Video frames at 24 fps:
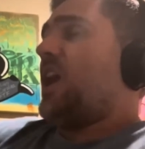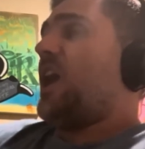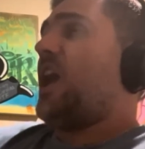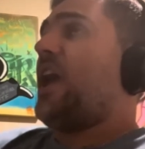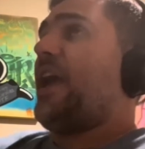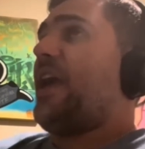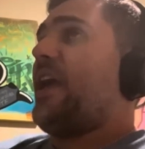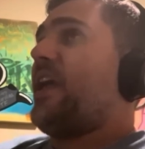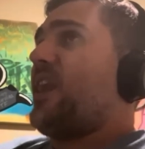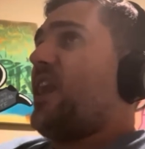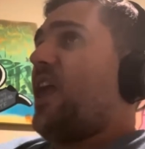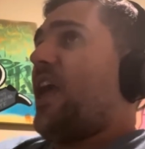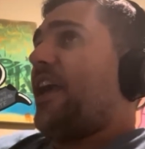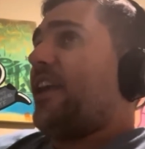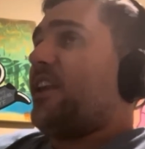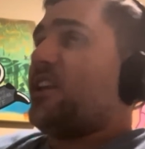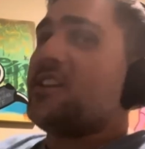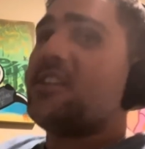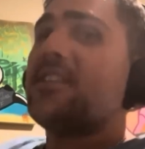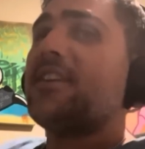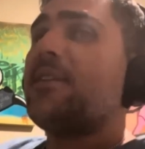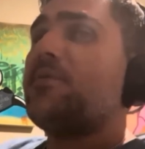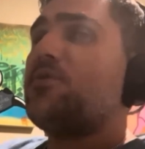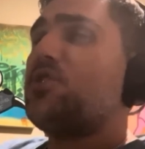and
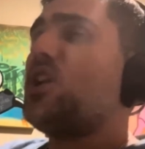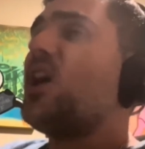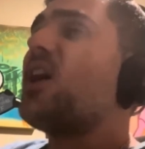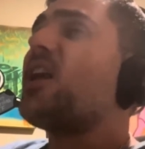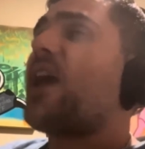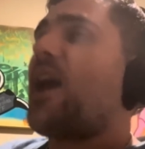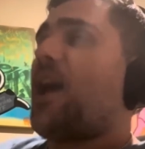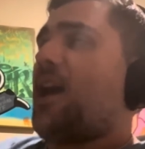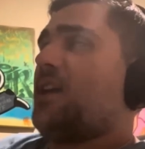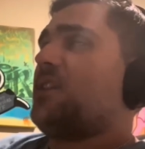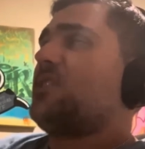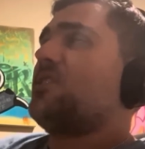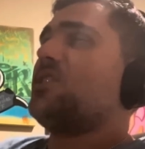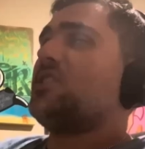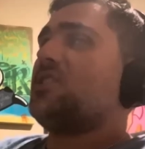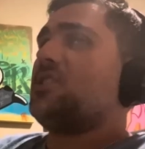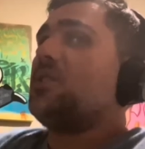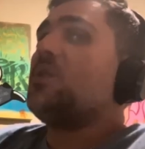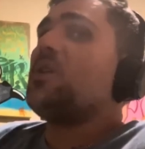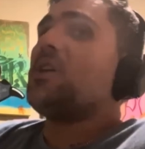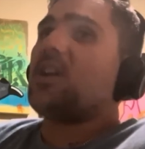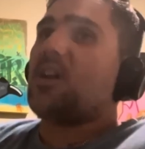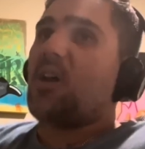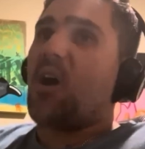anytime she had access
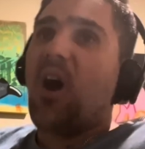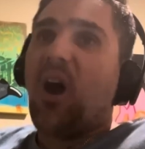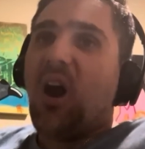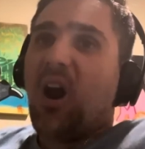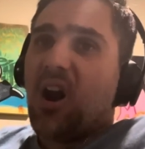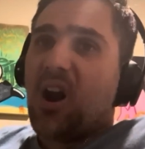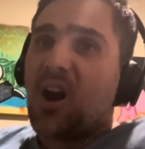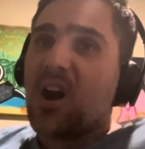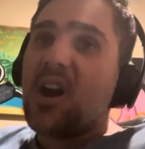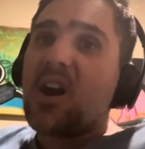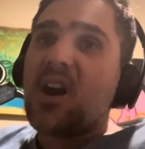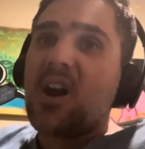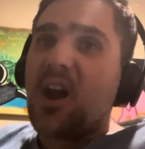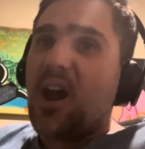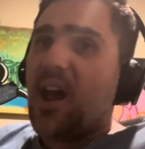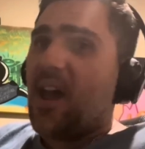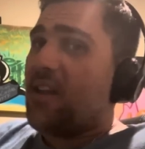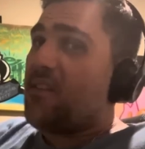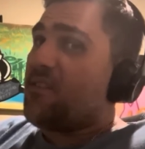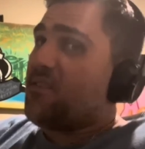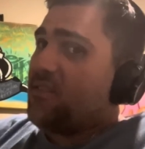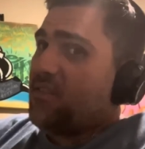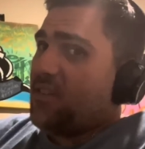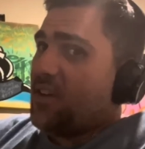to a car,
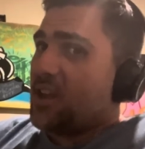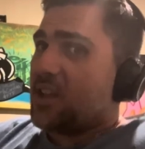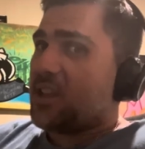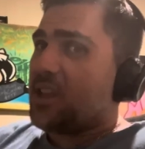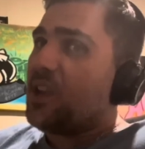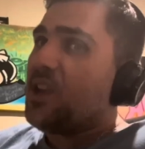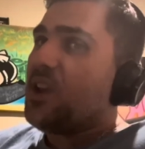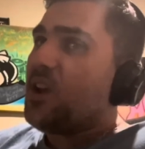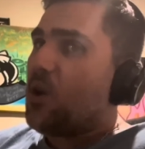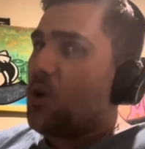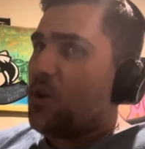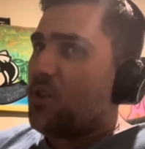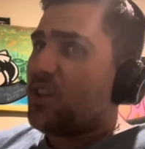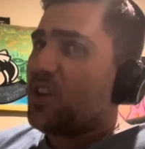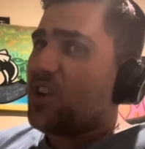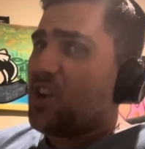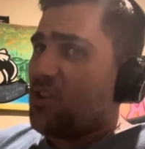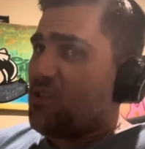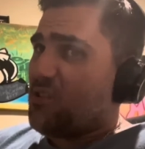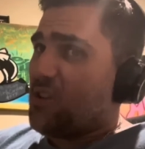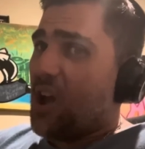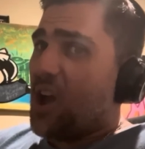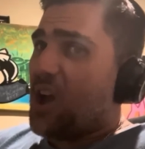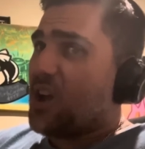I'd fucking go in the
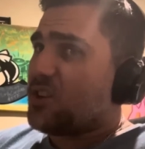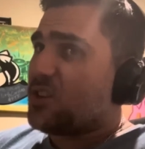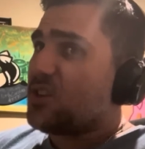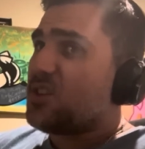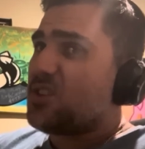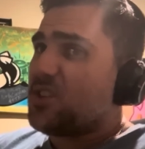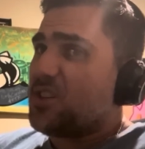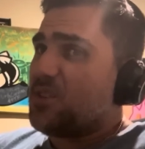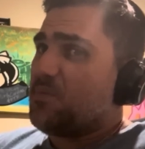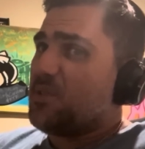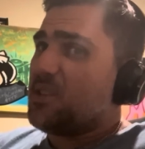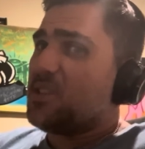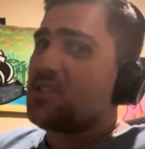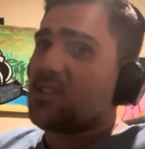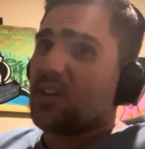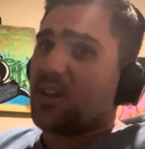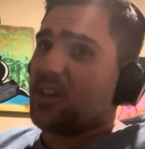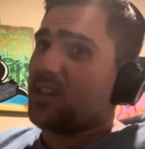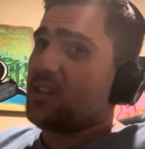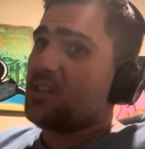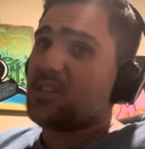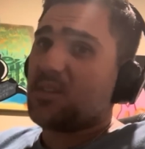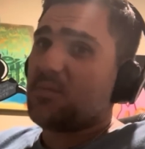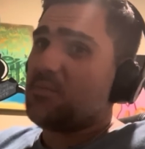garage and she'd be
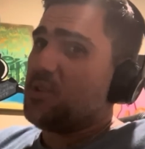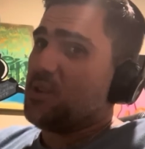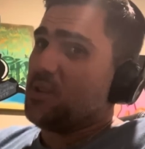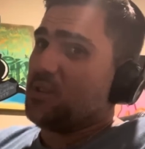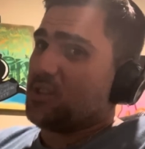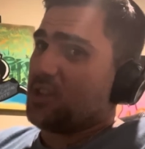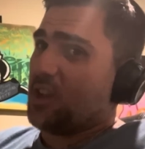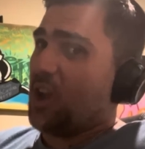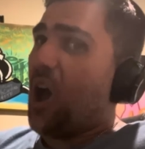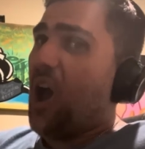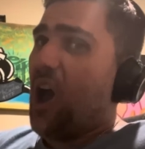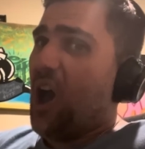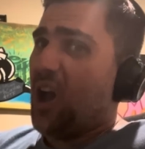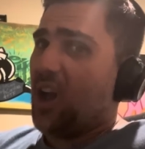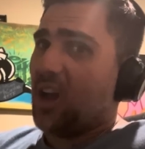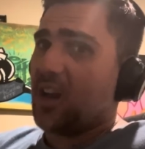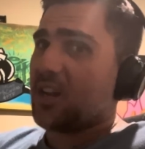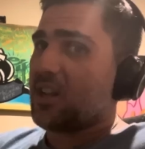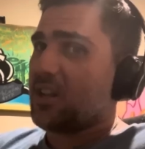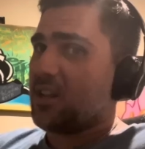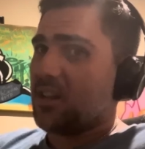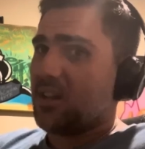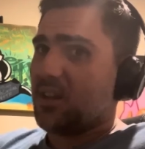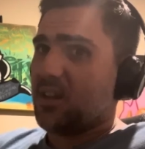sucking some dude's
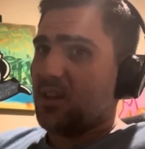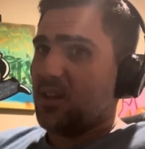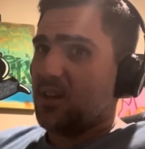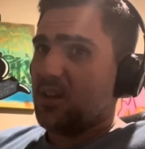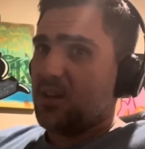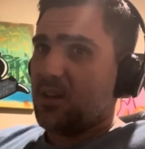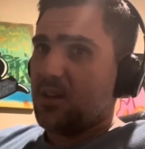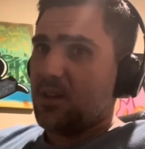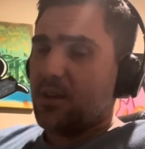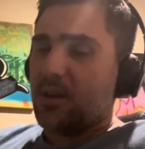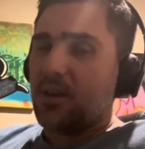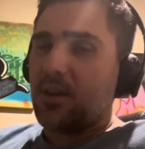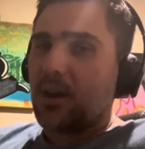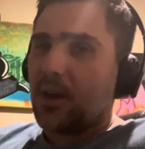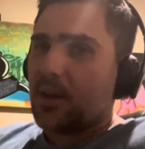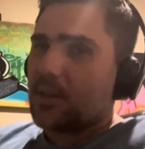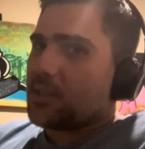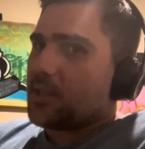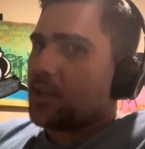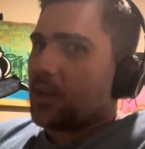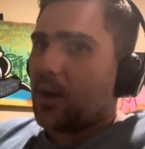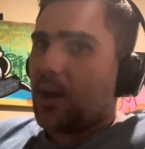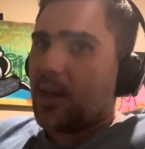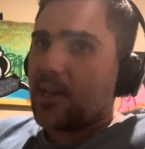cock. I was
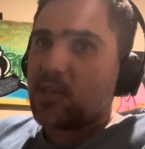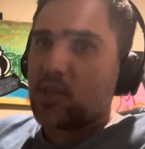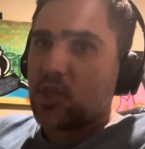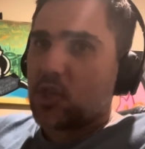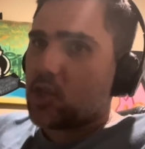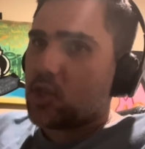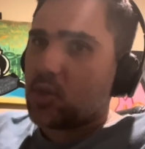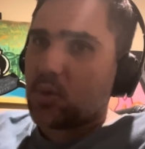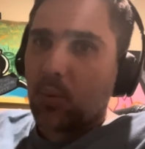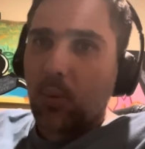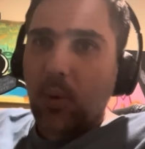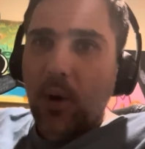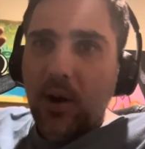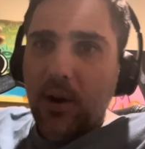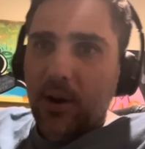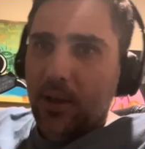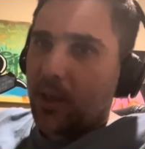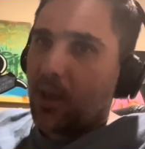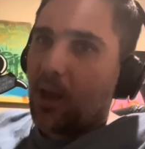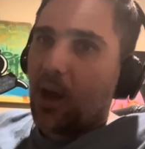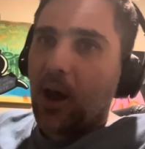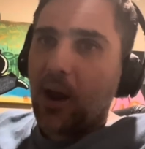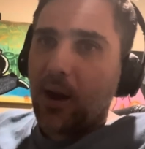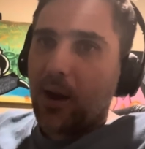like, I swear to
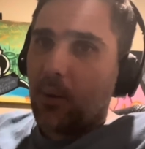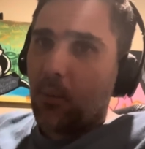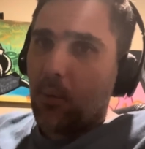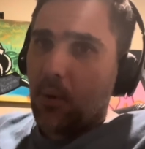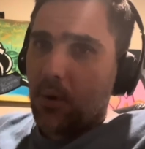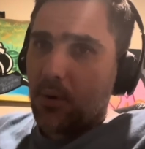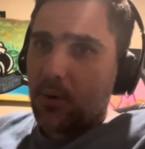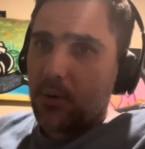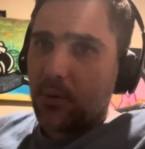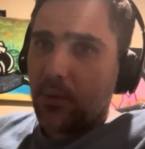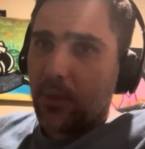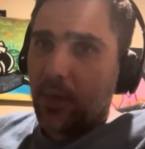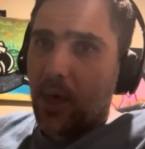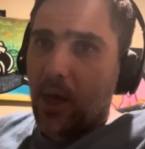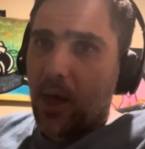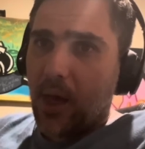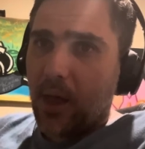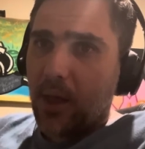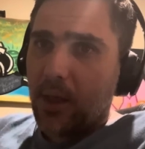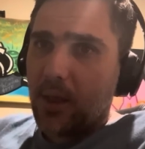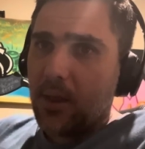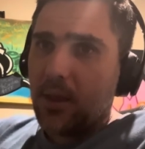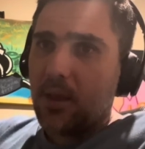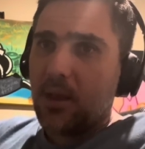God, I won't do
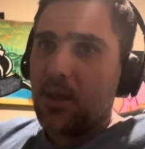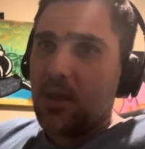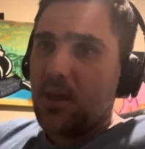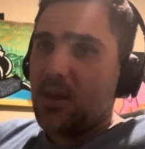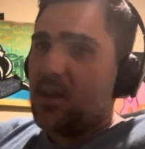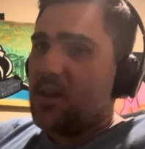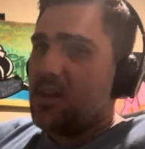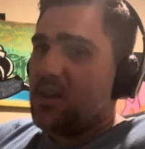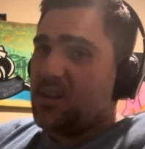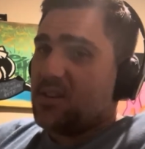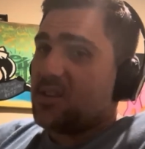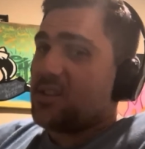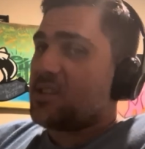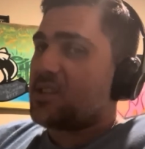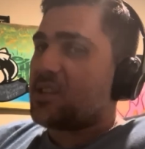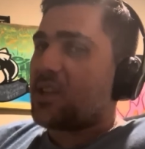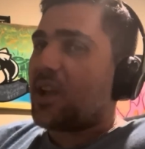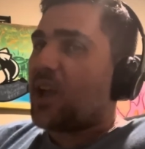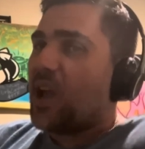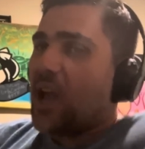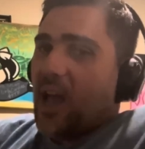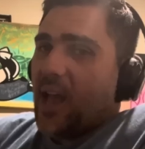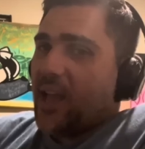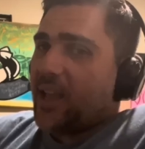that. She's
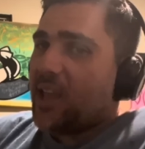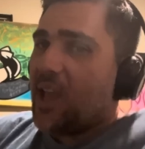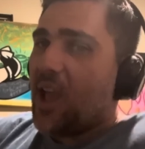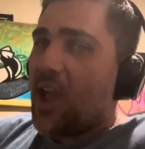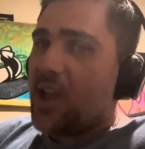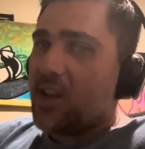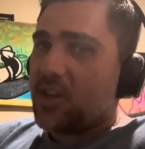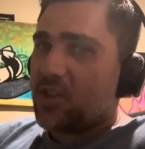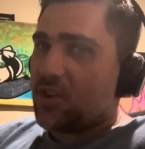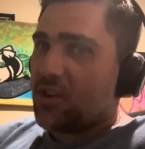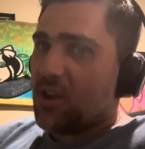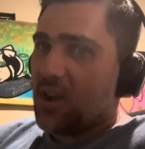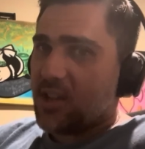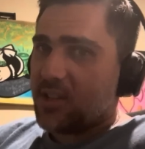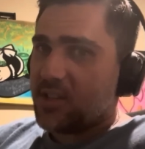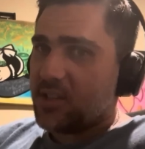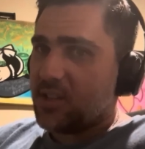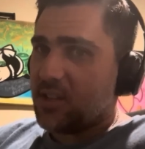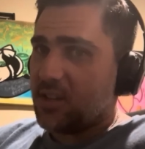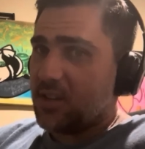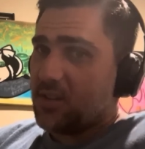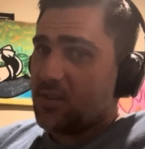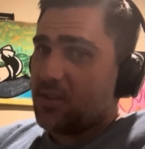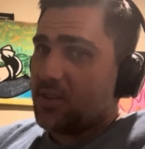like, I can't
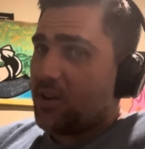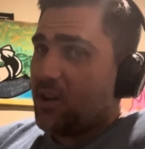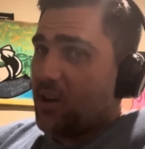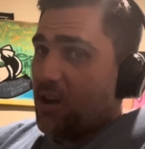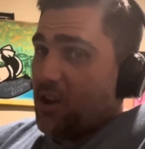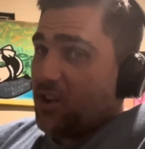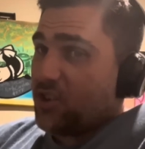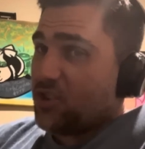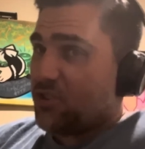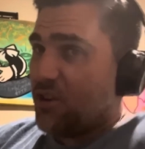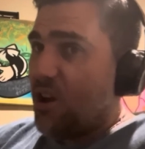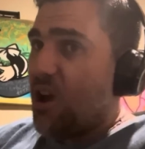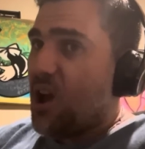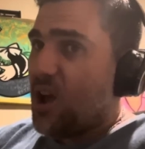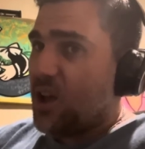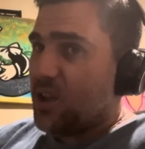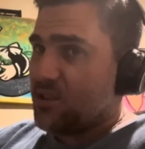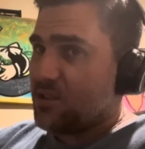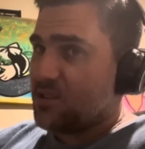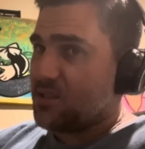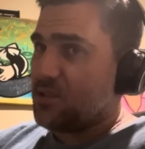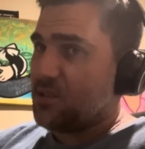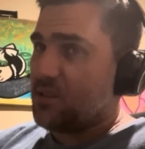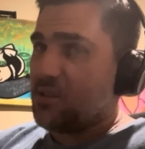trust you. You're on
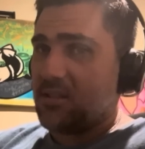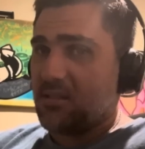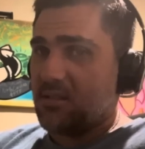drugs.